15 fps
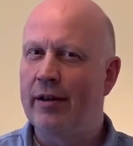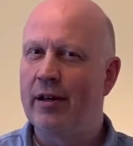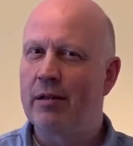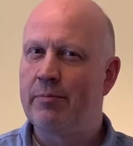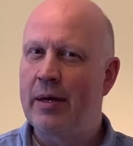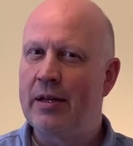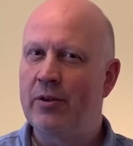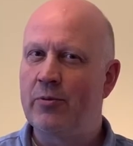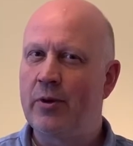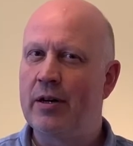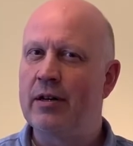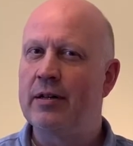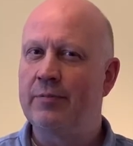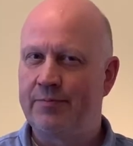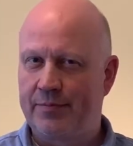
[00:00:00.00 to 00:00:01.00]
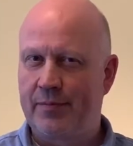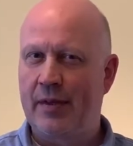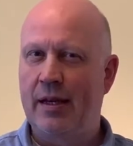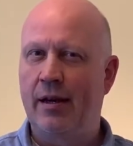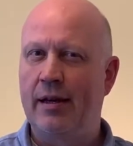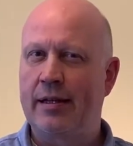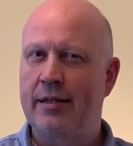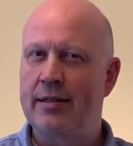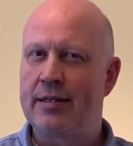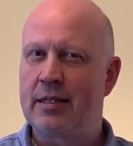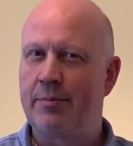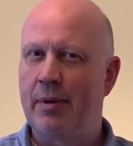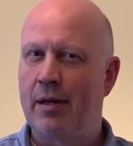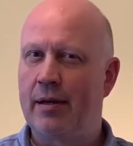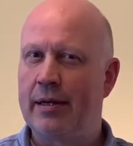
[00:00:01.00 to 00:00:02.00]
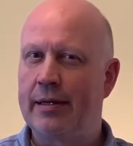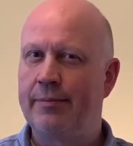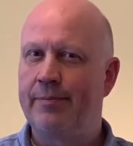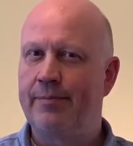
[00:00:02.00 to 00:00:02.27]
Earth Pinot Noir I can supply.